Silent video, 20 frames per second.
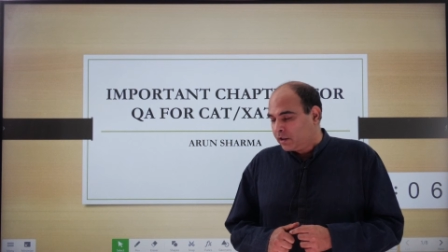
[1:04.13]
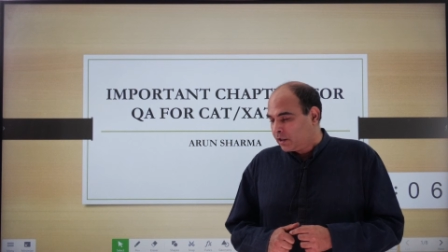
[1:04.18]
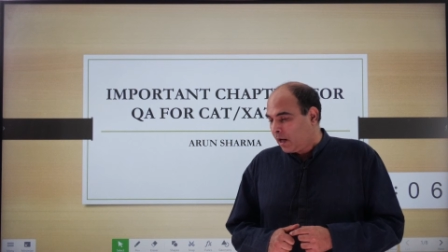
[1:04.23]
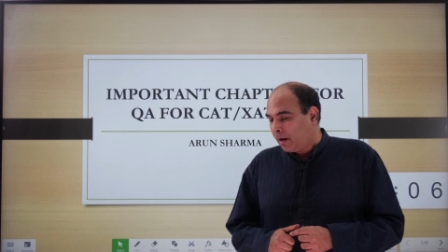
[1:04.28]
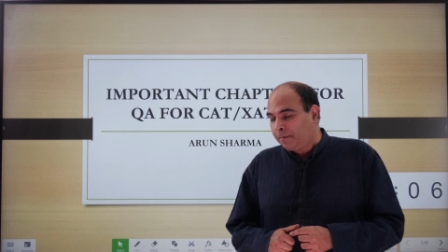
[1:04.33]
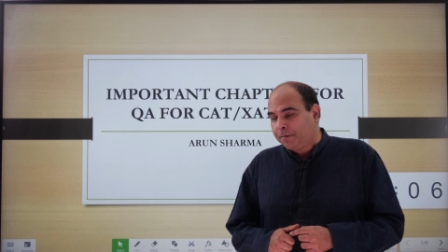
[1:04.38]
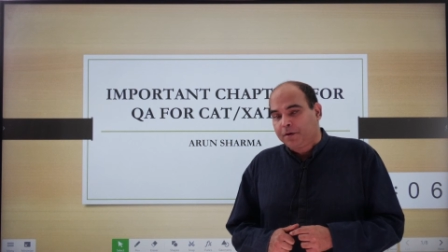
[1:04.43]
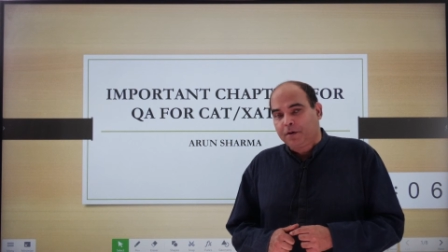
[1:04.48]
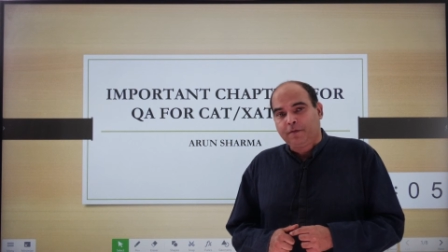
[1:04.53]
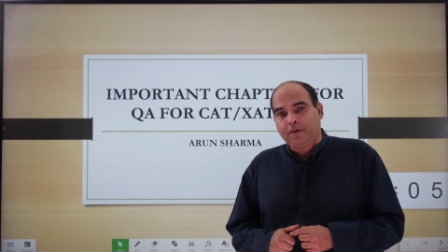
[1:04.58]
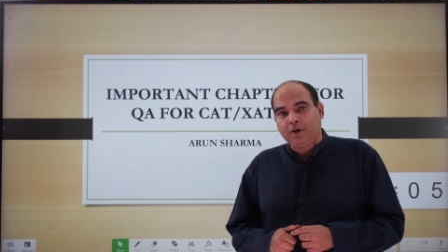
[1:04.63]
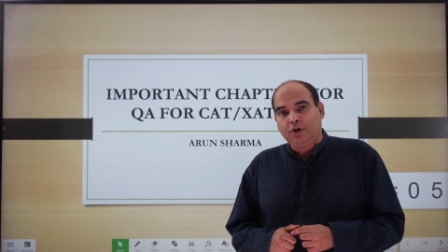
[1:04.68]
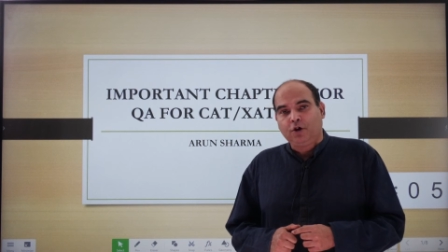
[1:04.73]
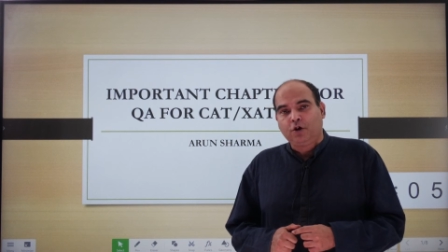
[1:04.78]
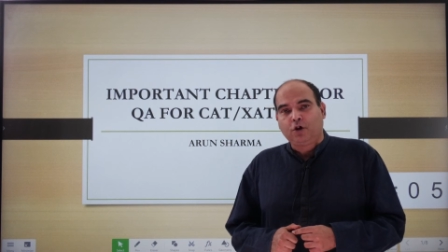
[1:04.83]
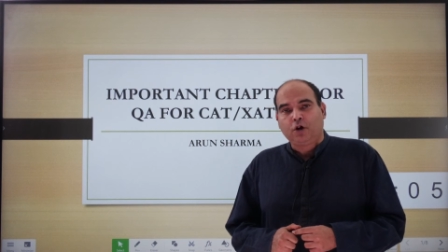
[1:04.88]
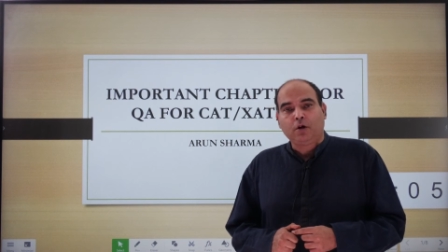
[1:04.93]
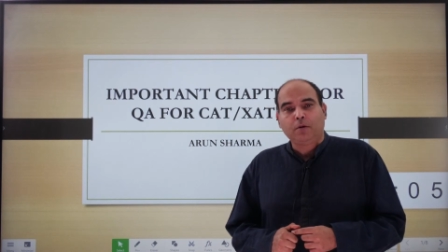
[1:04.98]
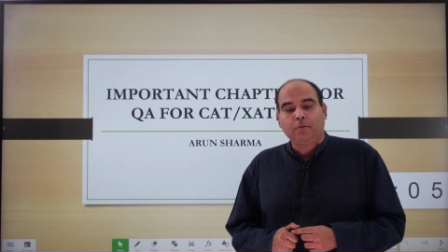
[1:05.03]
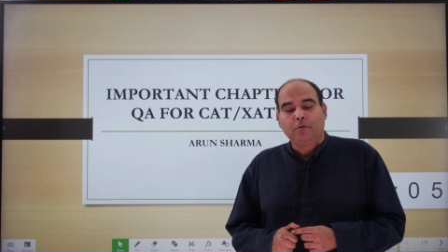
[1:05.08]
a chapter when
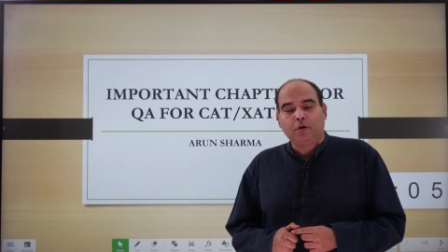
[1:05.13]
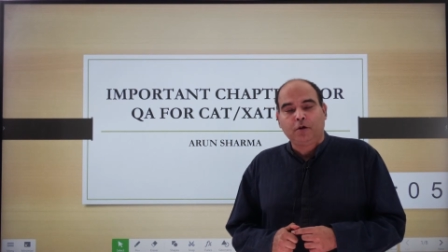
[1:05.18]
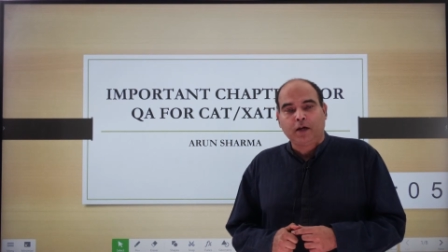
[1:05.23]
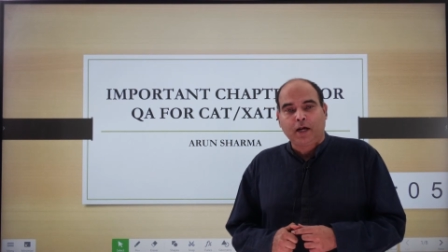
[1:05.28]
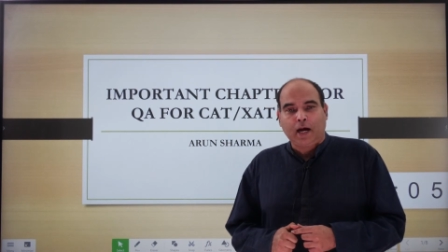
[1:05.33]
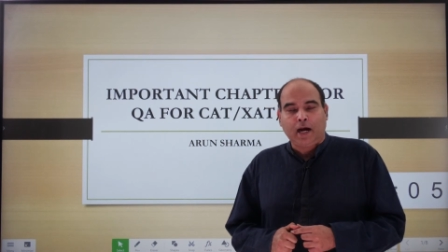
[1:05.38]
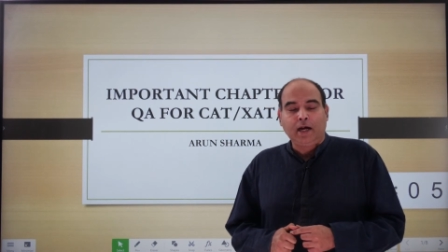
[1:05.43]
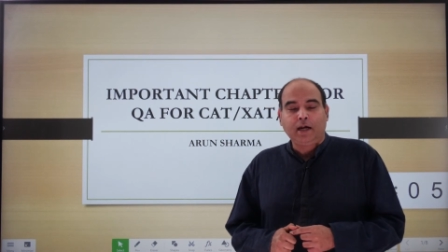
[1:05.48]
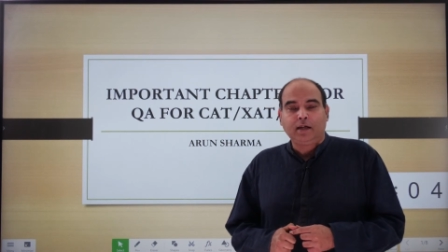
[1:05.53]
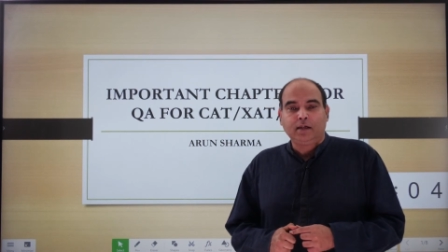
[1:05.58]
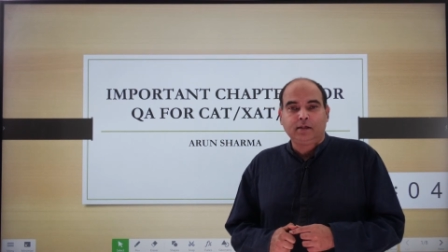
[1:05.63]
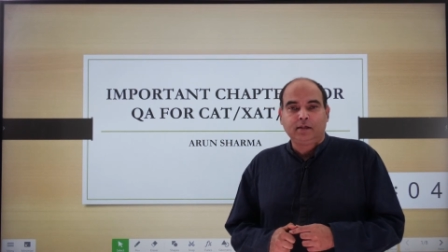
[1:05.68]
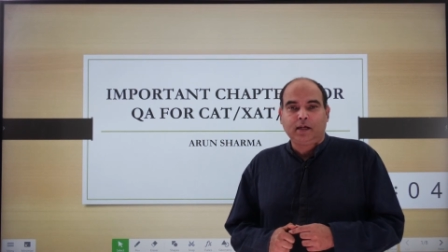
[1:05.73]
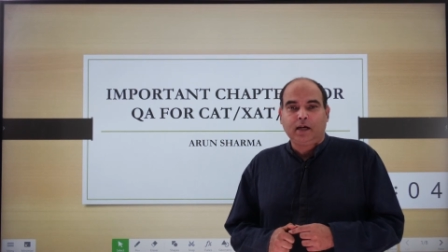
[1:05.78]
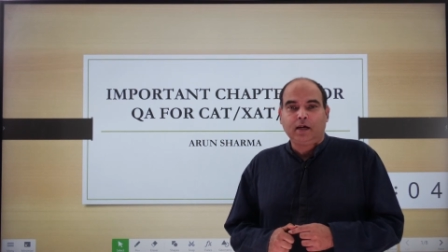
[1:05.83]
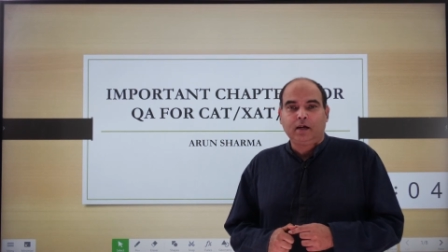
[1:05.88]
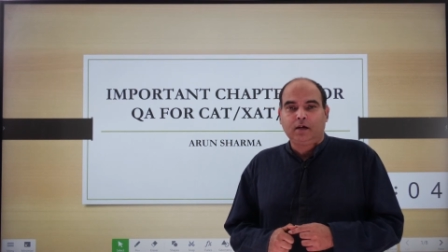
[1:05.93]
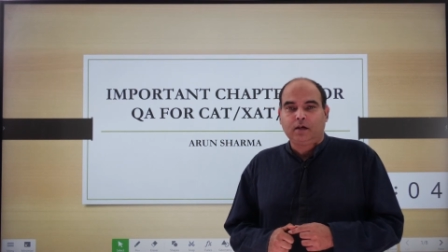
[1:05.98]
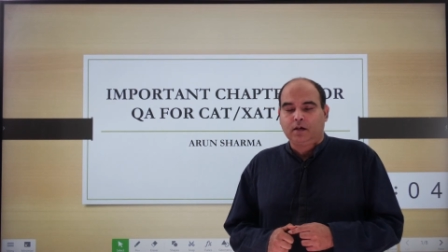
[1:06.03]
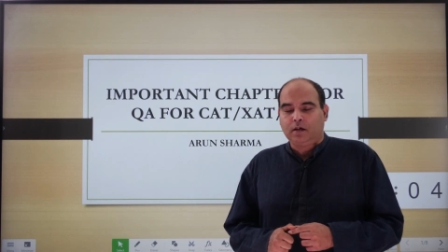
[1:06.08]
you're talking about CAT is
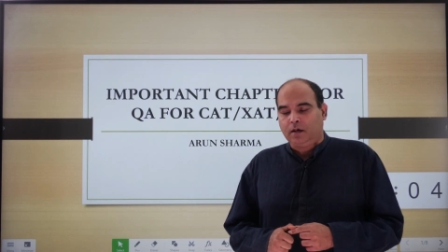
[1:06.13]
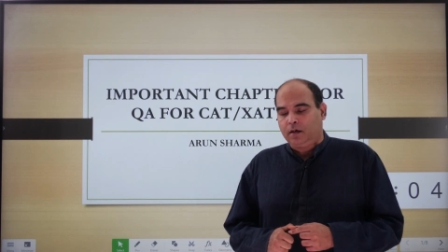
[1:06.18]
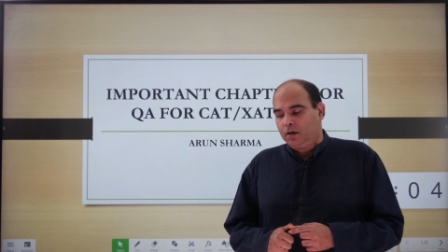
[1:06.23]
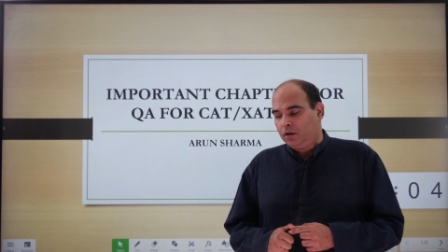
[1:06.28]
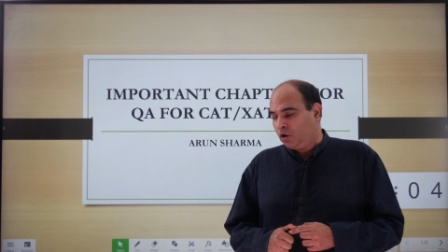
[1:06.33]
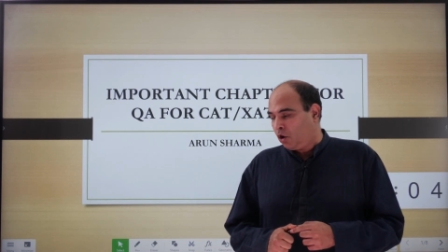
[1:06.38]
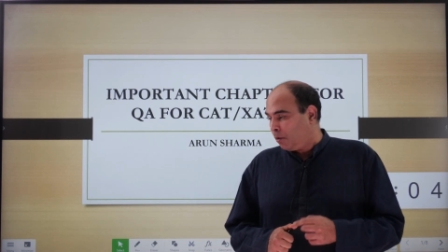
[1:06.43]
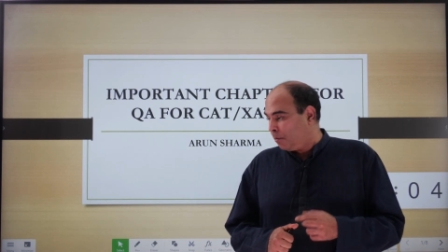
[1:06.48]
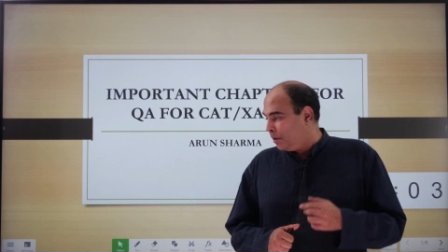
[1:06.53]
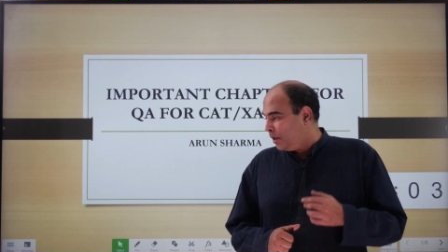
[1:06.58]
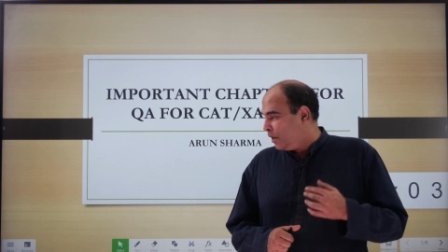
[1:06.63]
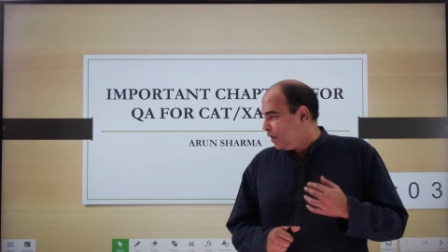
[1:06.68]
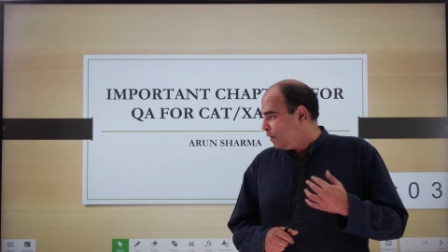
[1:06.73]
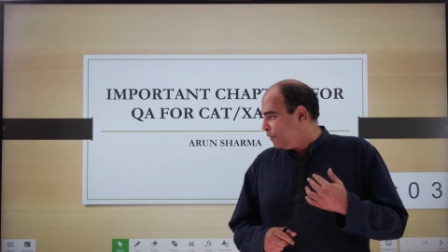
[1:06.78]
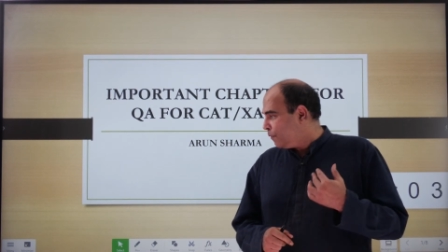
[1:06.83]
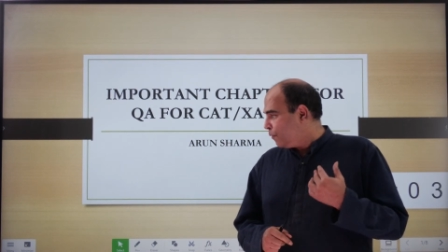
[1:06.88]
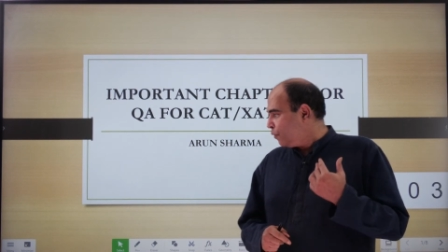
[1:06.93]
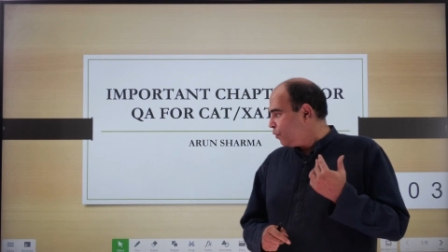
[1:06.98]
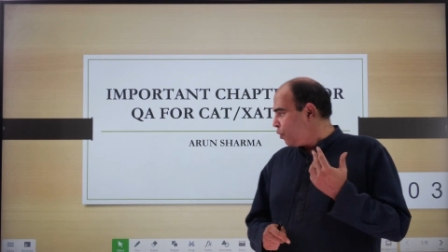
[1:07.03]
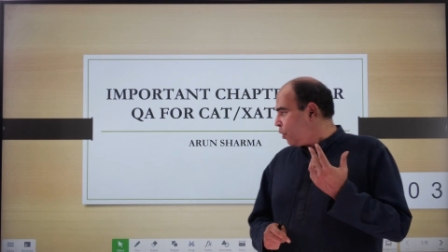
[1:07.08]
that uh, normally
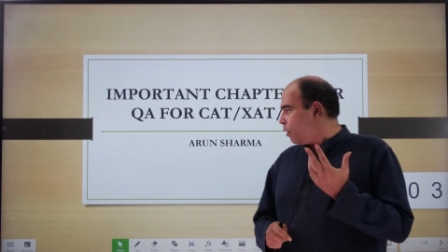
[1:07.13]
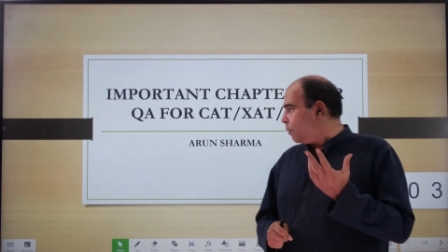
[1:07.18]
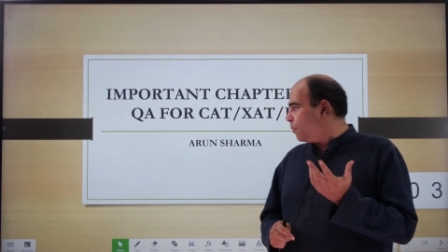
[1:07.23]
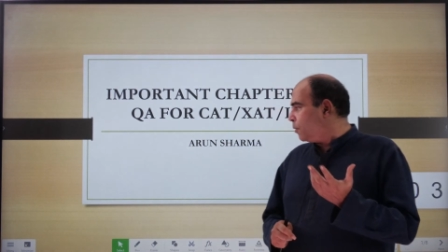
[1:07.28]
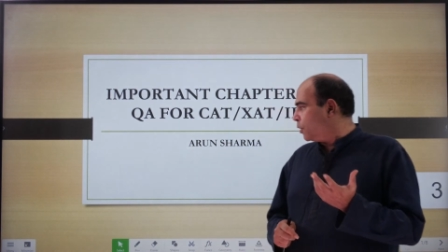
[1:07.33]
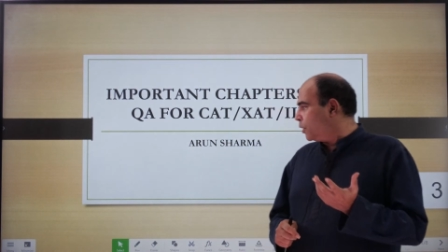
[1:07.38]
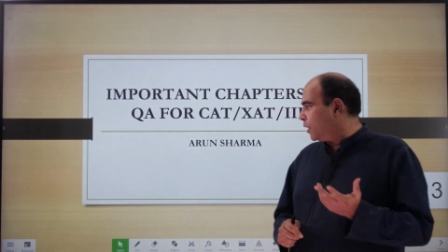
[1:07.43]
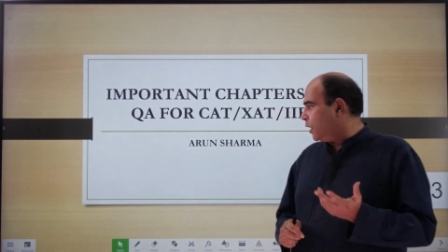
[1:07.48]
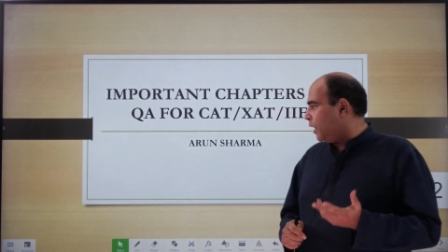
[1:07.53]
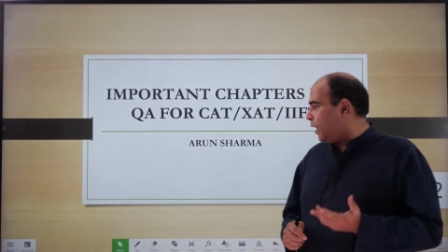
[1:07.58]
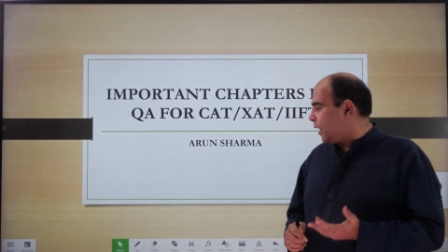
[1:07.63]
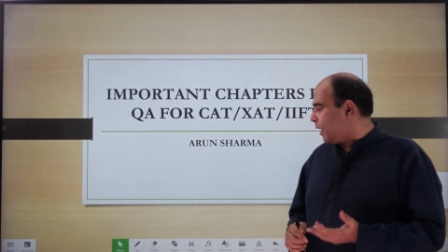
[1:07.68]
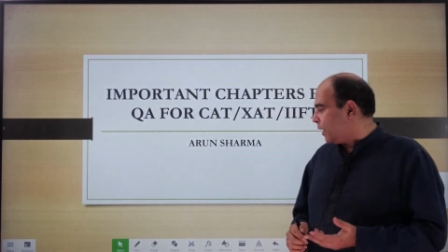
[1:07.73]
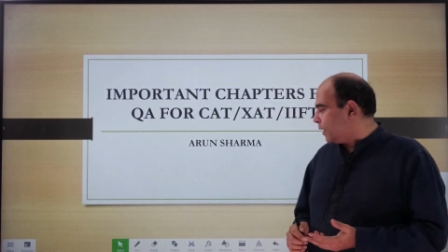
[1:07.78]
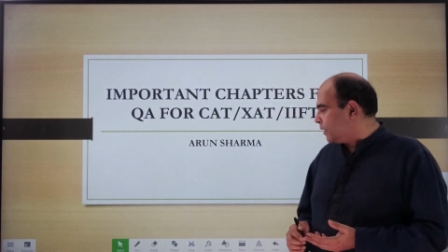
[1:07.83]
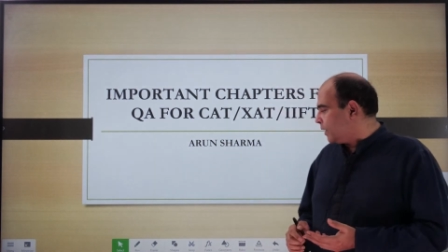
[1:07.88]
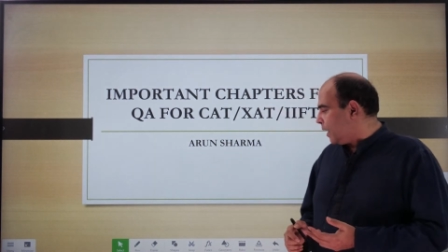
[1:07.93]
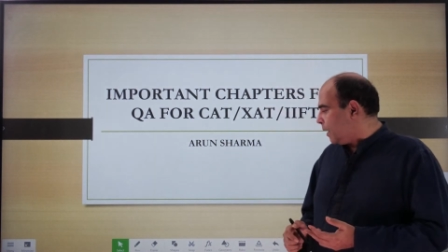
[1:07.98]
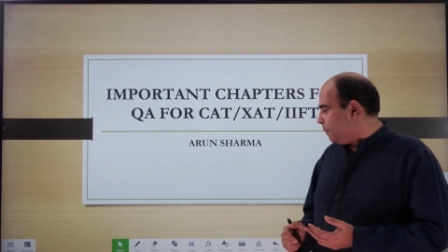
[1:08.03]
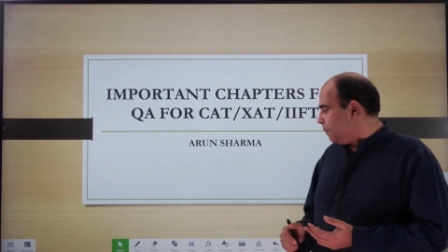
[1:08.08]
if you talk about a three-hour
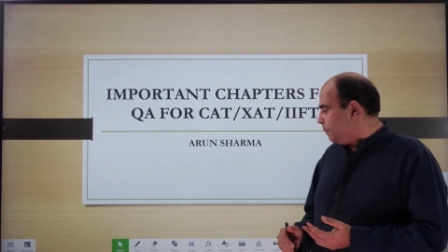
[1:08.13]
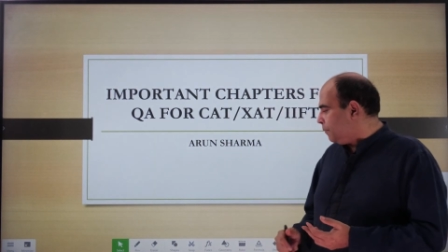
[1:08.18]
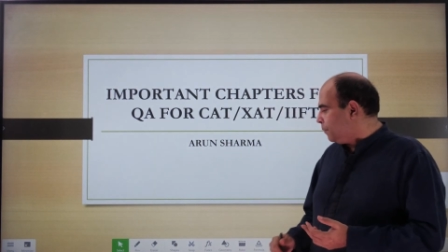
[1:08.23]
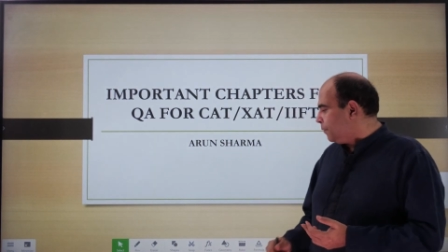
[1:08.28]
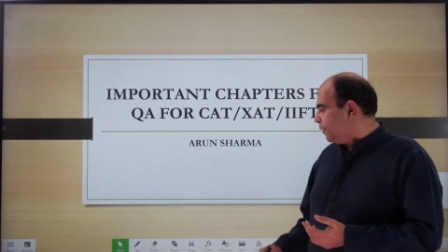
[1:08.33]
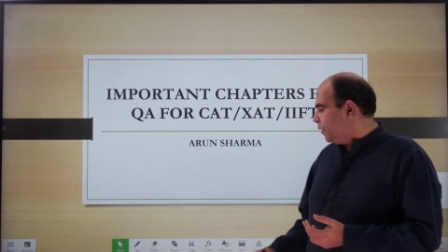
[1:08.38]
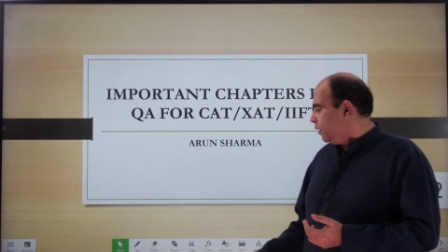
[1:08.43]
exam,